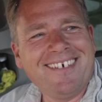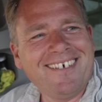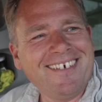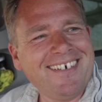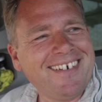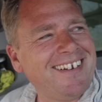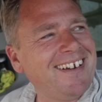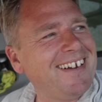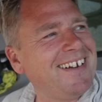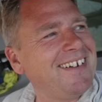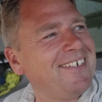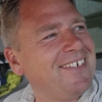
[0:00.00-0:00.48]

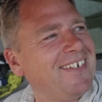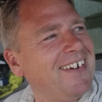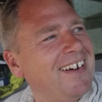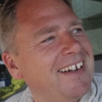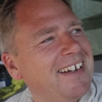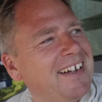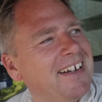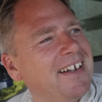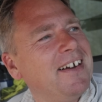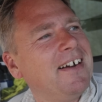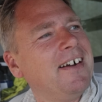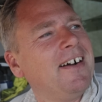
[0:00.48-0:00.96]
But
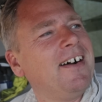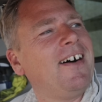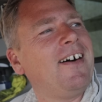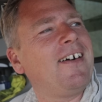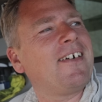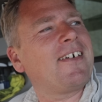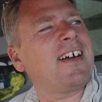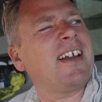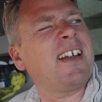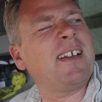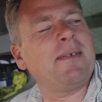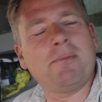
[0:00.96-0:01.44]
anyway,
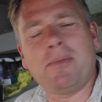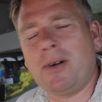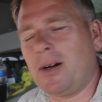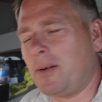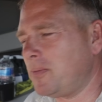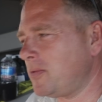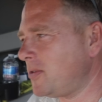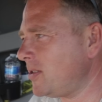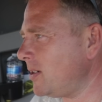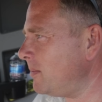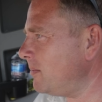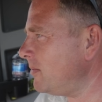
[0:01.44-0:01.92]
I'll get it
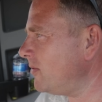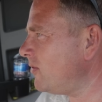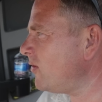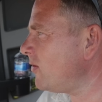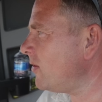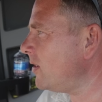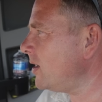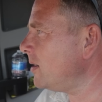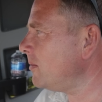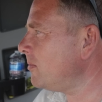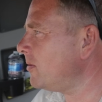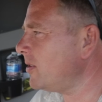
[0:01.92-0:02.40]
mopped up
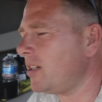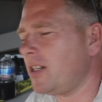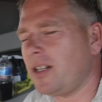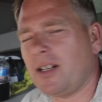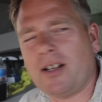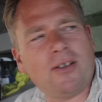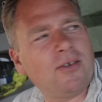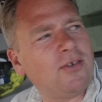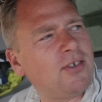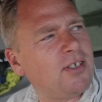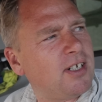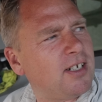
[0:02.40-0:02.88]
before anybody
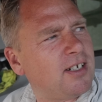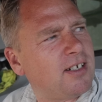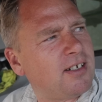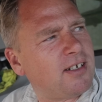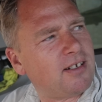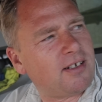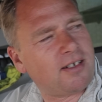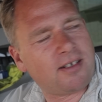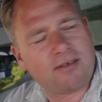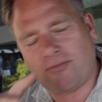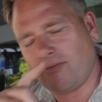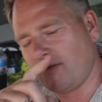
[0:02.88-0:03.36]
notices.
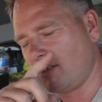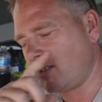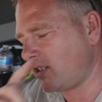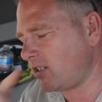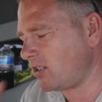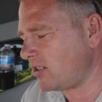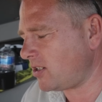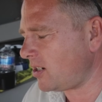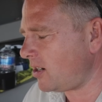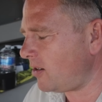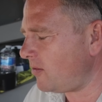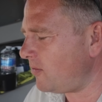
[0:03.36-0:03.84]

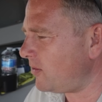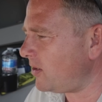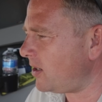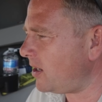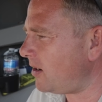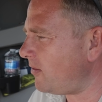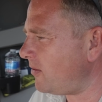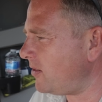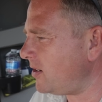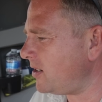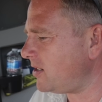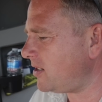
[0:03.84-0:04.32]
Richard's over
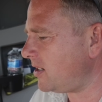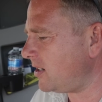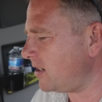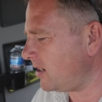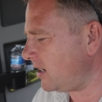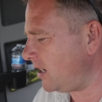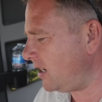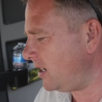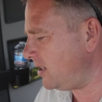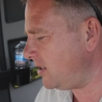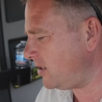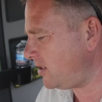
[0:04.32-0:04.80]
there and he's
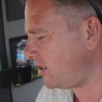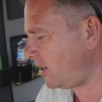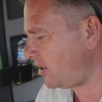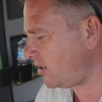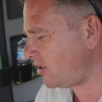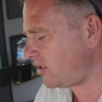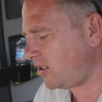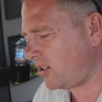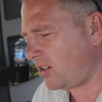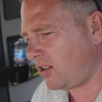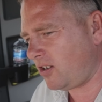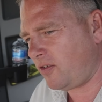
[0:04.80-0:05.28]
in
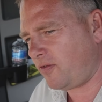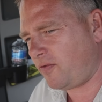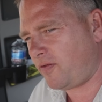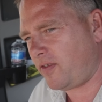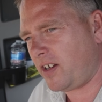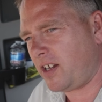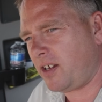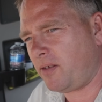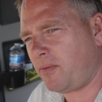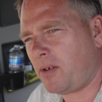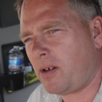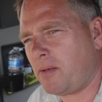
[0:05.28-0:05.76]
dust, so
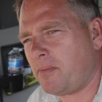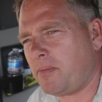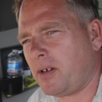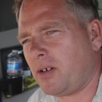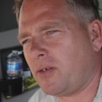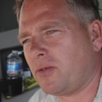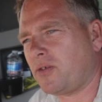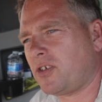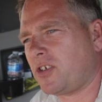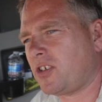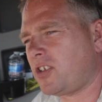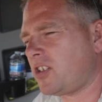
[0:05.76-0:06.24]
hopefully he won't be
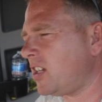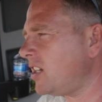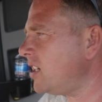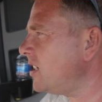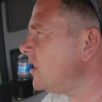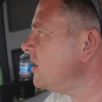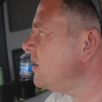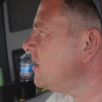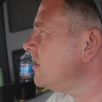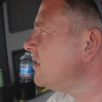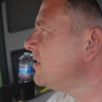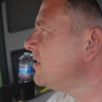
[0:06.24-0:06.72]
able to see.